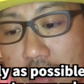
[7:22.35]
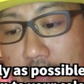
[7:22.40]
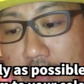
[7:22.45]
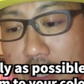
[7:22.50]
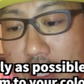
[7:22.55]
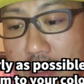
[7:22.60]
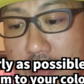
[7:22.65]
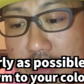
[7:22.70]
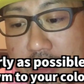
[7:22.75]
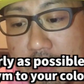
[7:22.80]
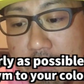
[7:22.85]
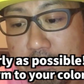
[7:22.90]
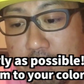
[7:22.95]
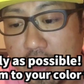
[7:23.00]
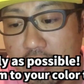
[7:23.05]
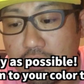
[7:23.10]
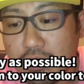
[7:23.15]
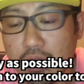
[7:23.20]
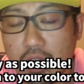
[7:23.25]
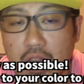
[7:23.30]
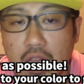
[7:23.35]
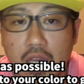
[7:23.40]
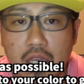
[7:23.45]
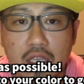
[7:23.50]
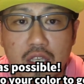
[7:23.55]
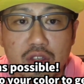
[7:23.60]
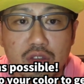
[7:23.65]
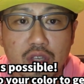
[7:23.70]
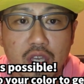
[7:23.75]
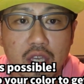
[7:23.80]
Maybe if you're
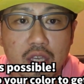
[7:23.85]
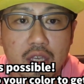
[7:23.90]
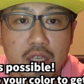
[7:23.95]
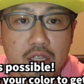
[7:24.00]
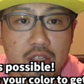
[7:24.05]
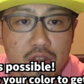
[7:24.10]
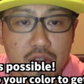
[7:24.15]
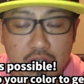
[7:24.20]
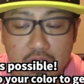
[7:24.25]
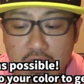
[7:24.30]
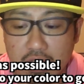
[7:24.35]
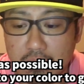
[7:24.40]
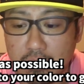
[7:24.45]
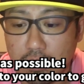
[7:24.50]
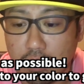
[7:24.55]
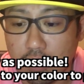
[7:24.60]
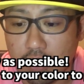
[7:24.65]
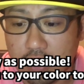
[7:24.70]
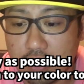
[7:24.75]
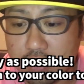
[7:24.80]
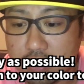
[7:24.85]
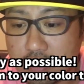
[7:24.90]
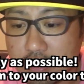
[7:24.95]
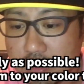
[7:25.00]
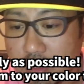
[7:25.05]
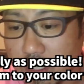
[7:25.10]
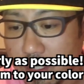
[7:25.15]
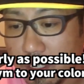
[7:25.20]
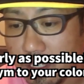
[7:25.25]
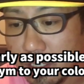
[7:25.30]
lucky you can get the team bonus,
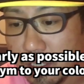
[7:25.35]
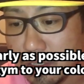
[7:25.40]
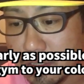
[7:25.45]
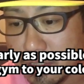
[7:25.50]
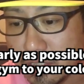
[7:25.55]
and